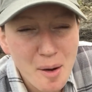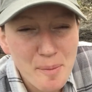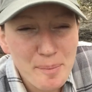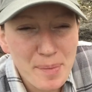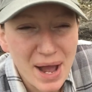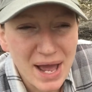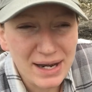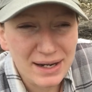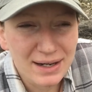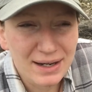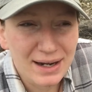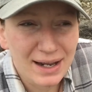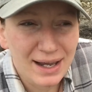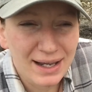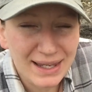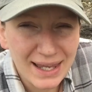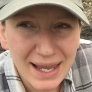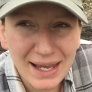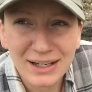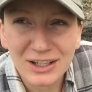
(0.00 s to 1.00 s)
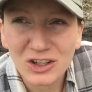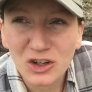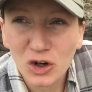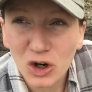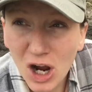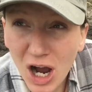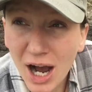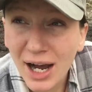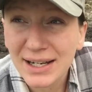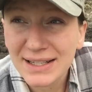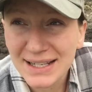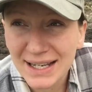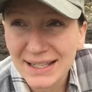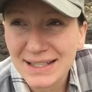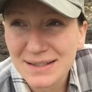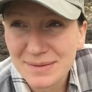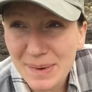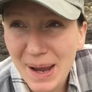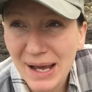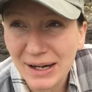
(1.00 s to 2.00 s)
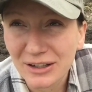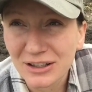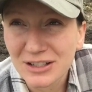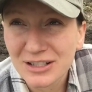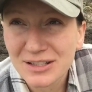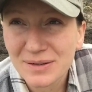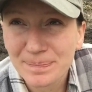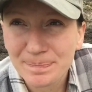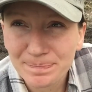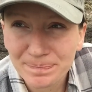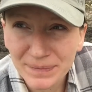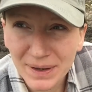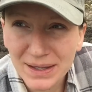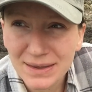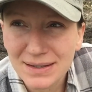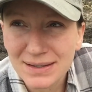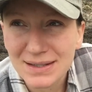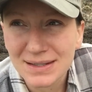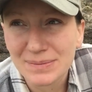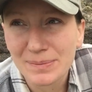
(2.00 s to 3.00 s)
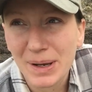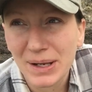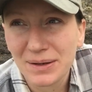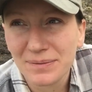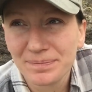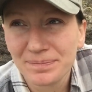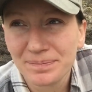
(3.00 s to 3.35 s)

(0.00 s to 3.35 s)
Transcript: But again, your context matters, and this is mine.